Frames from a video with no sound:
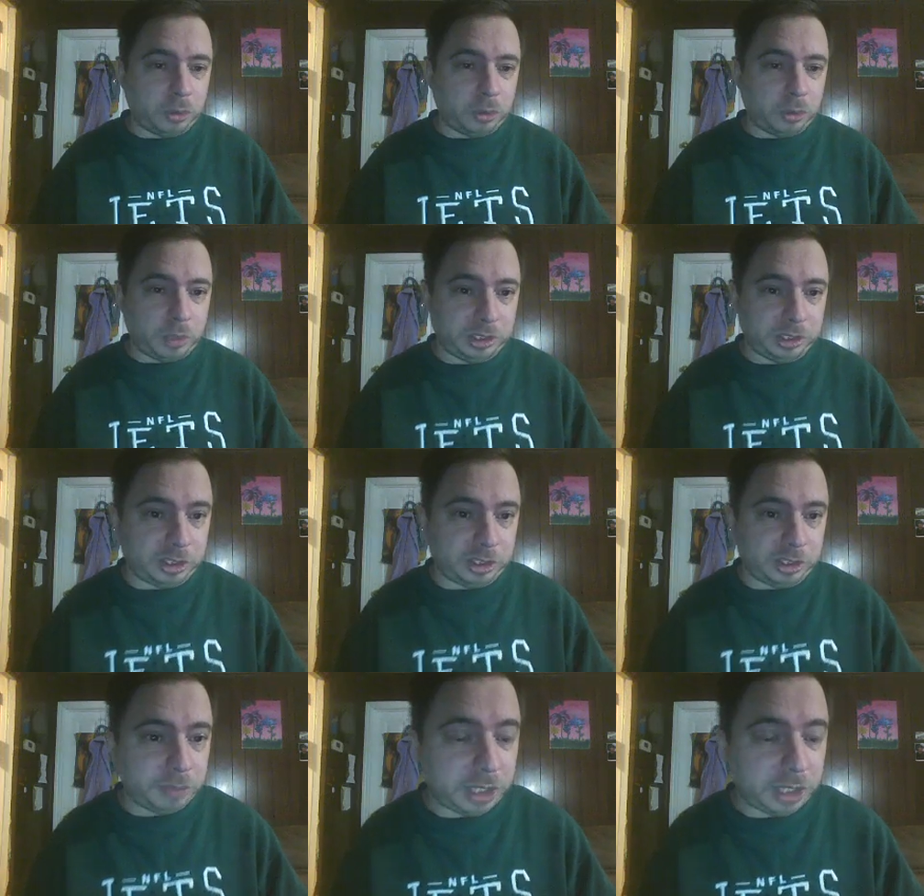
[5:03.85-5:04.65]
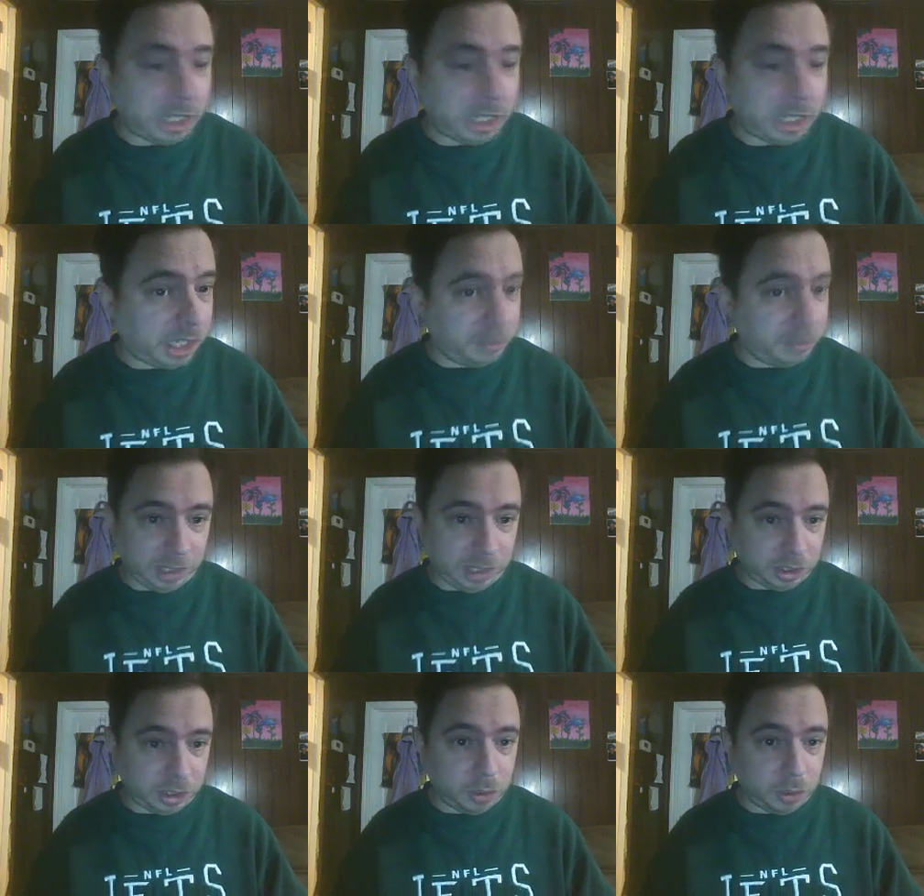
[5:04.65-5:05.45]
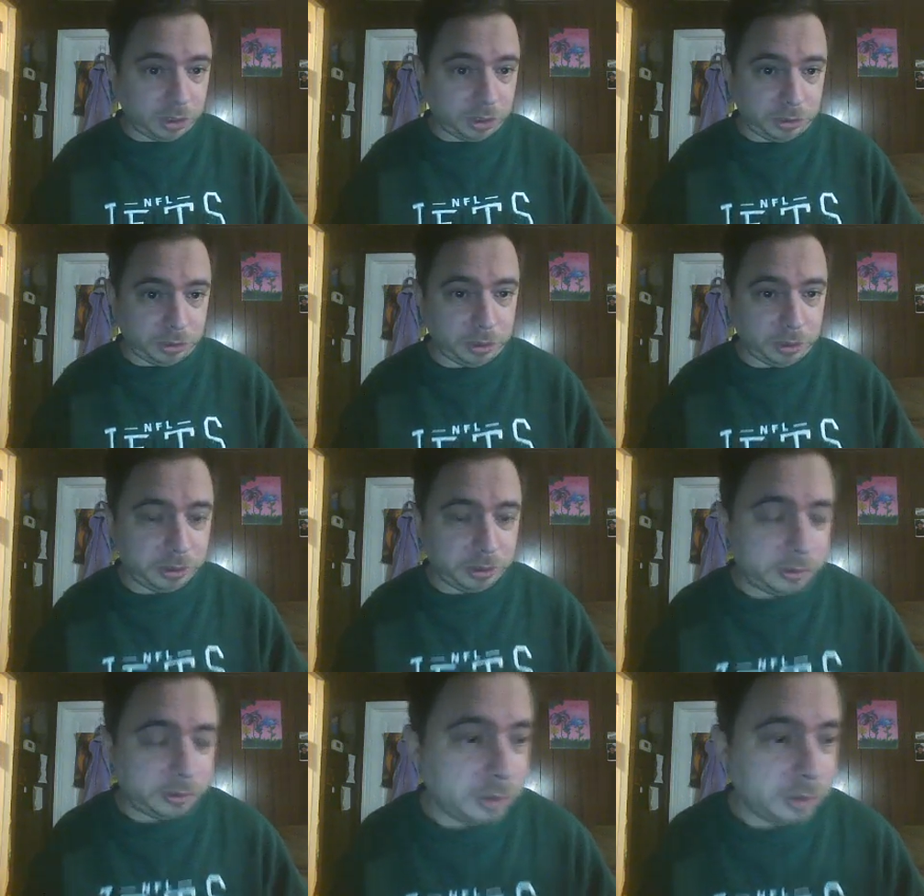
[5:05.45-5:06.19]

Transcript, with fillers: know when it's gonna be, and I'm not going to it.